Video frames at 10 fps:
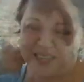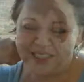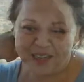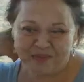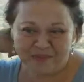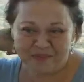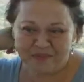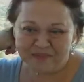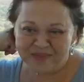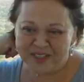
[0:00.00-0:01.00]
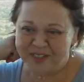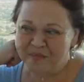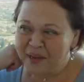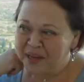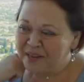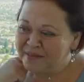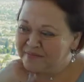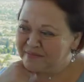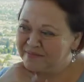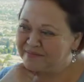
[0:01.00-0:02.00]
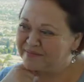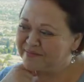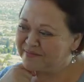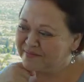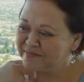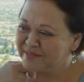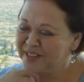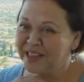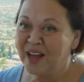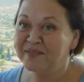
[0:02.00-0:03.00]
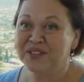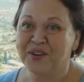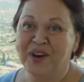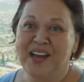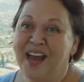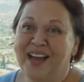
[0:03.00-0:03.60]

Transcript: It's a just a big gay love love story. Yeah.